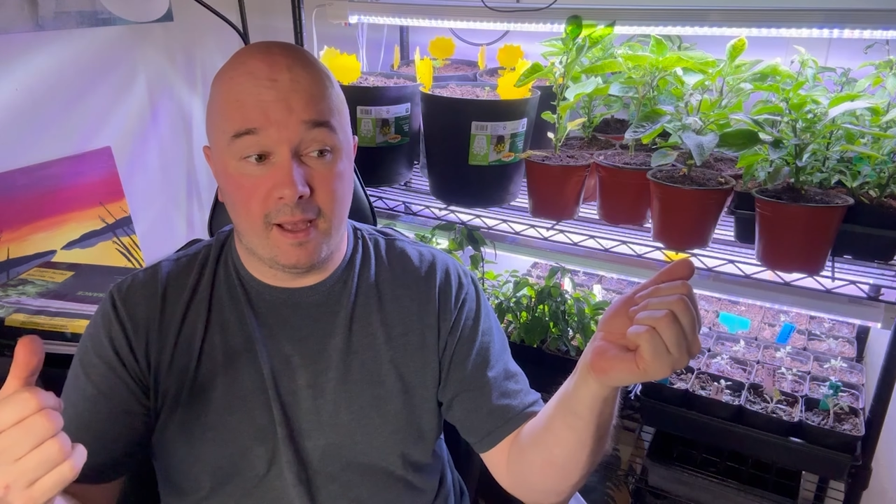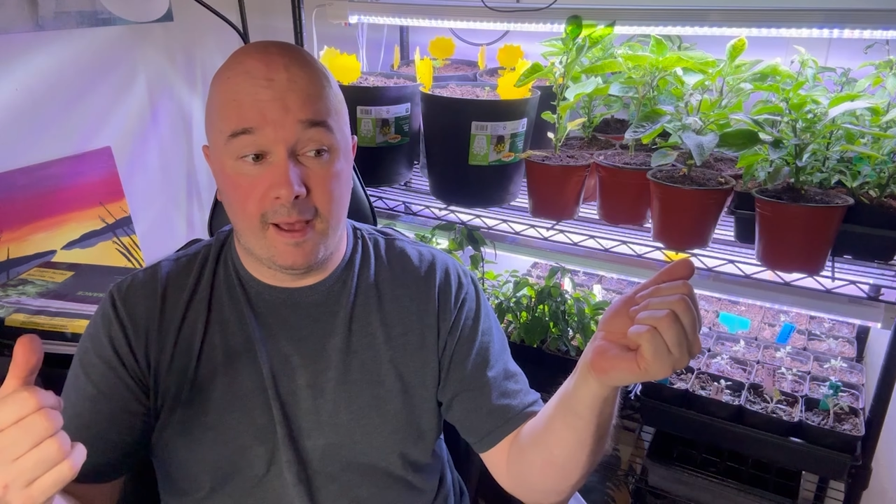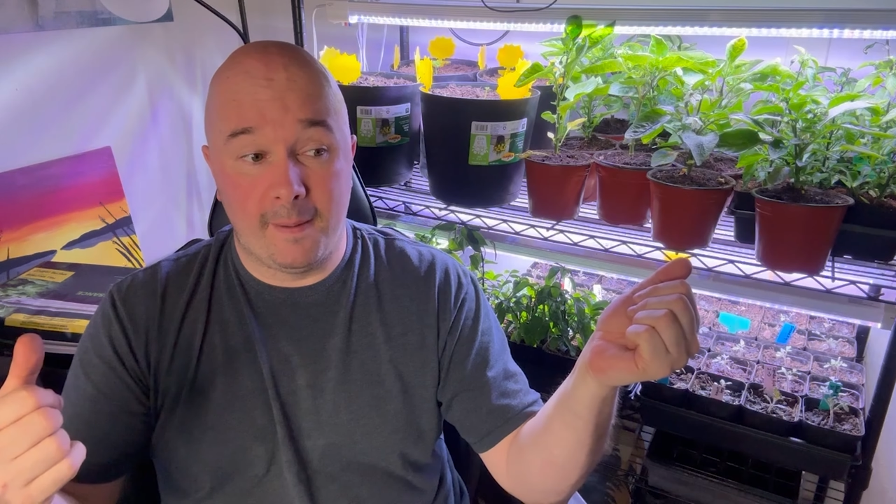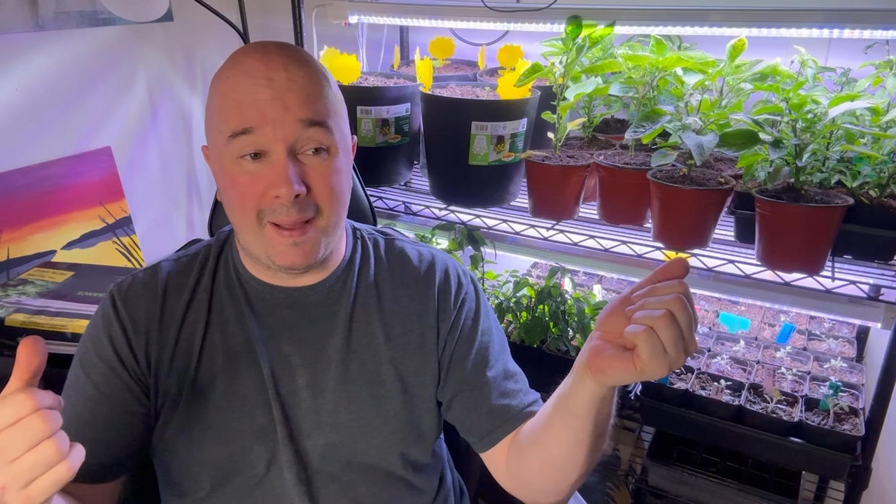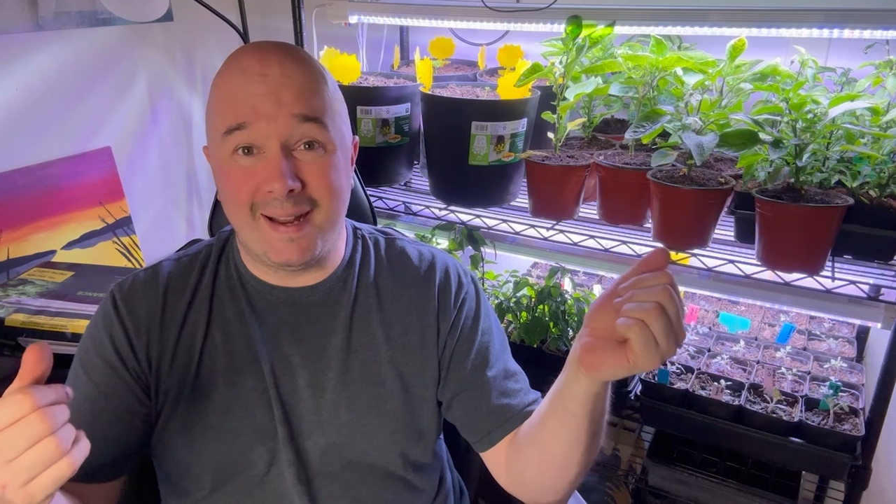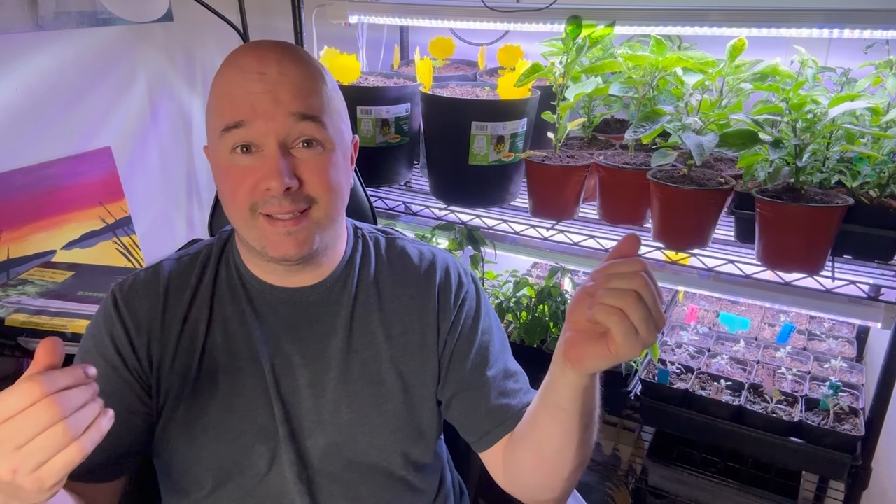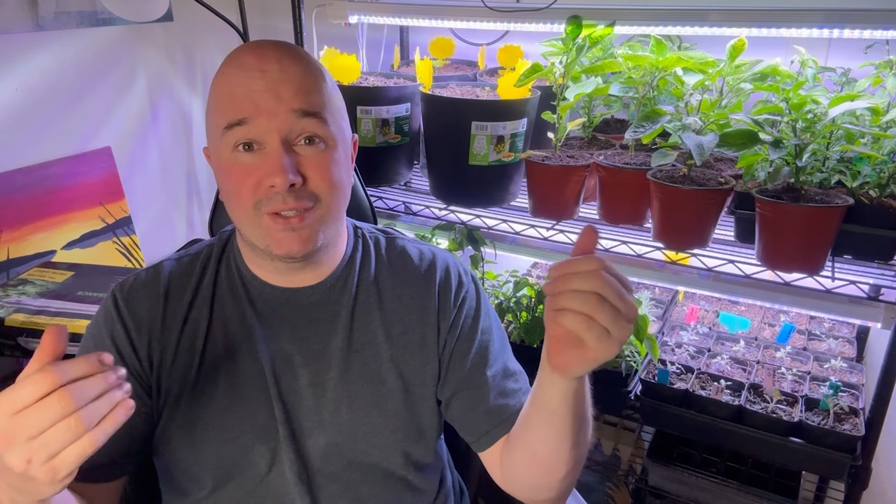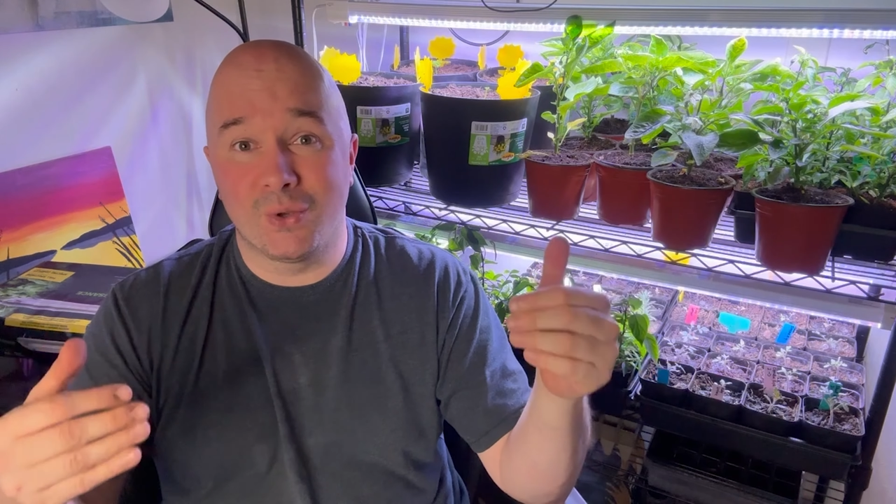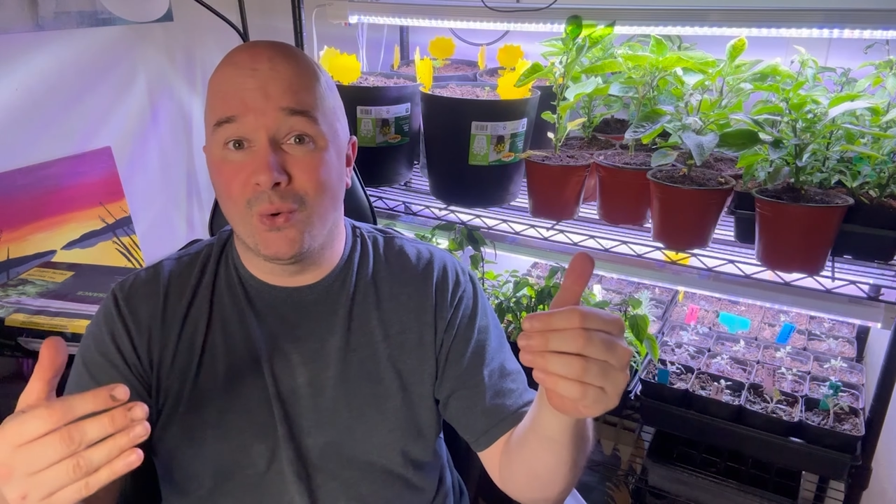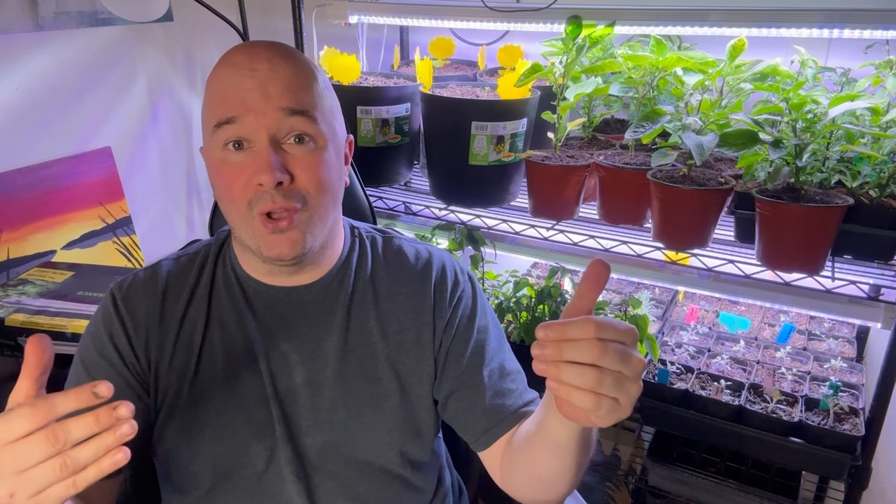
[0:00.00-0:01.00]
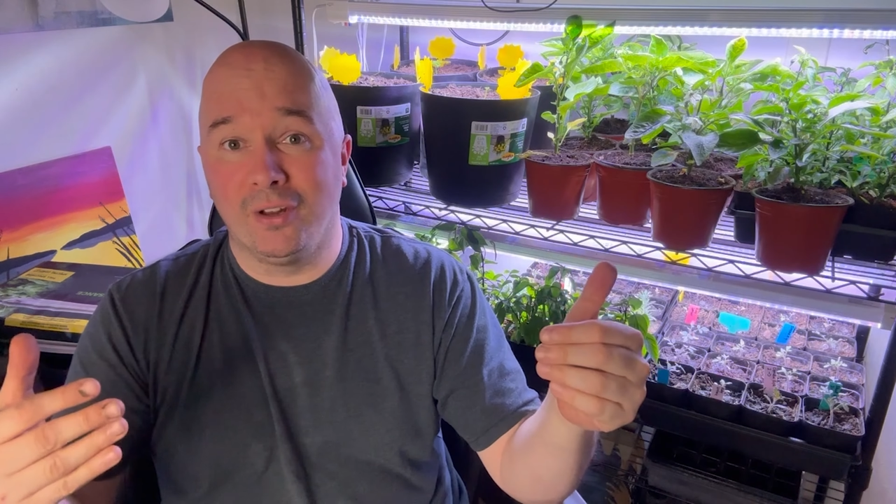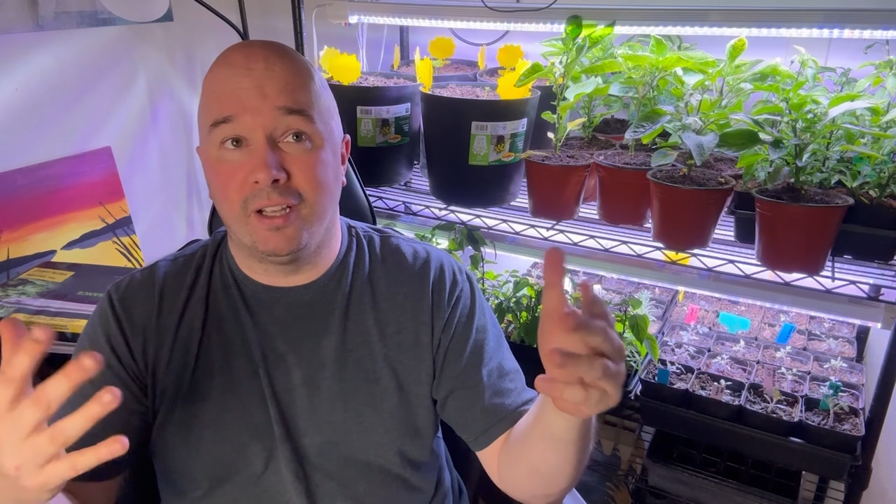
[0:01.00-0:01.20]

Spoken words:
And it's so good.